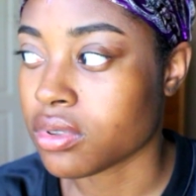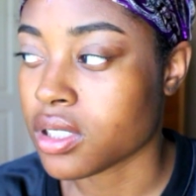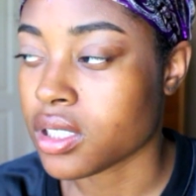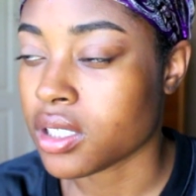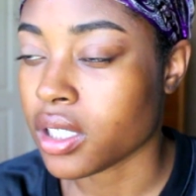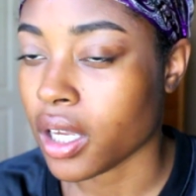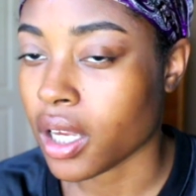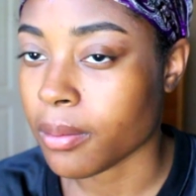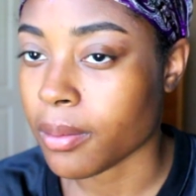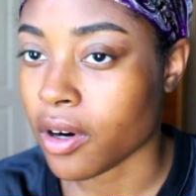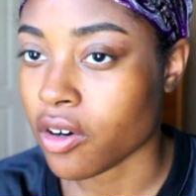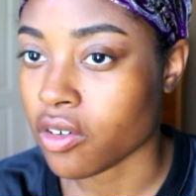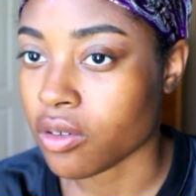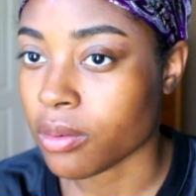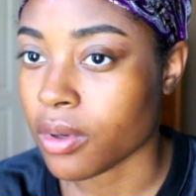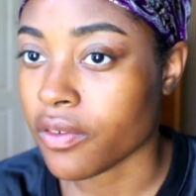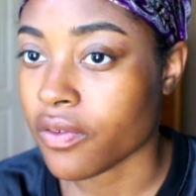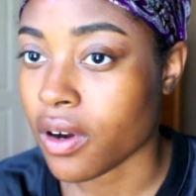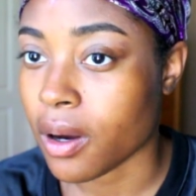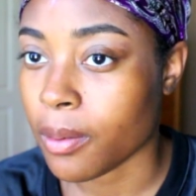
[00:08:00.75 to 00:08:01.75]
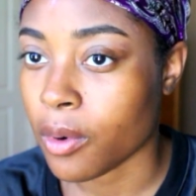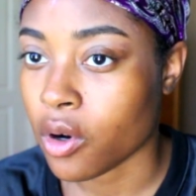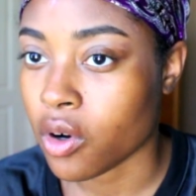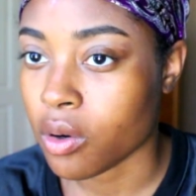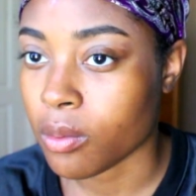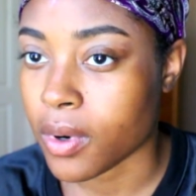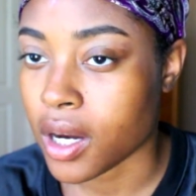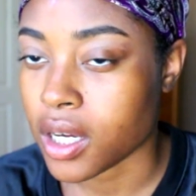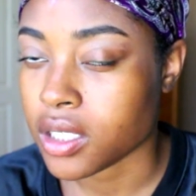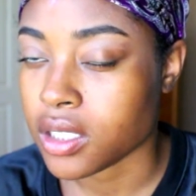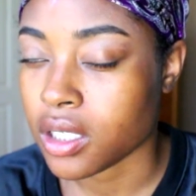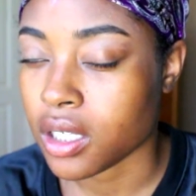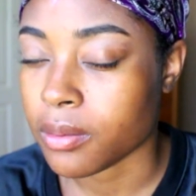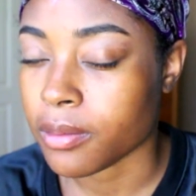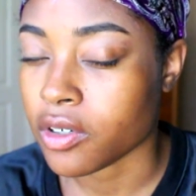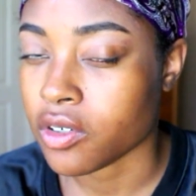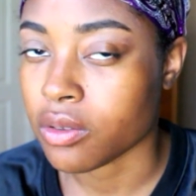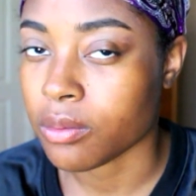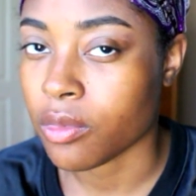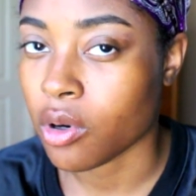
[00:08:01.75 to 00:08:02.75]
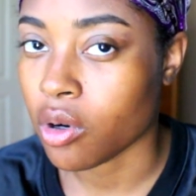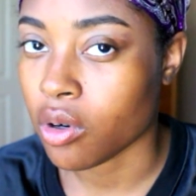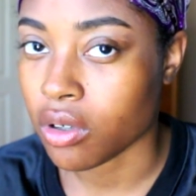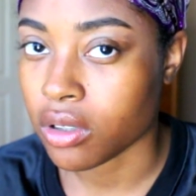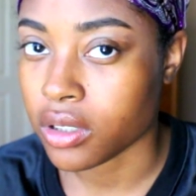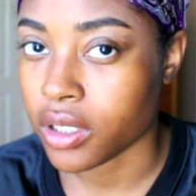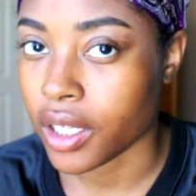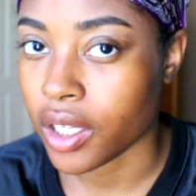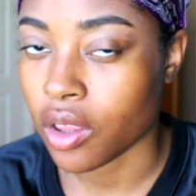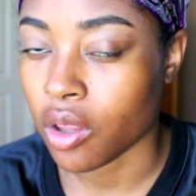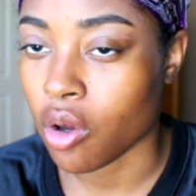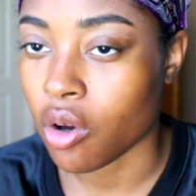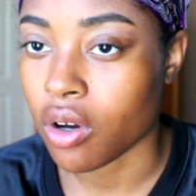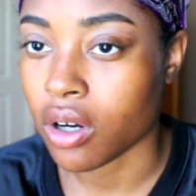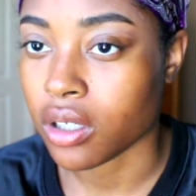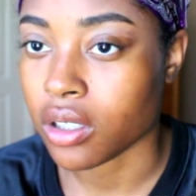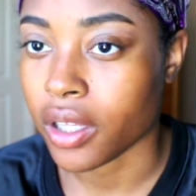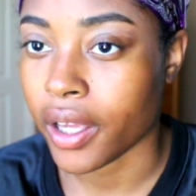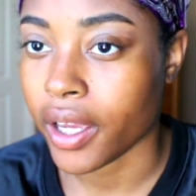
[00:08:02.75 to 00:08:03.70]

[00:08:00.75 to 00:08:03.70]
stay in my room. If I'm home, I stay in my room all day long.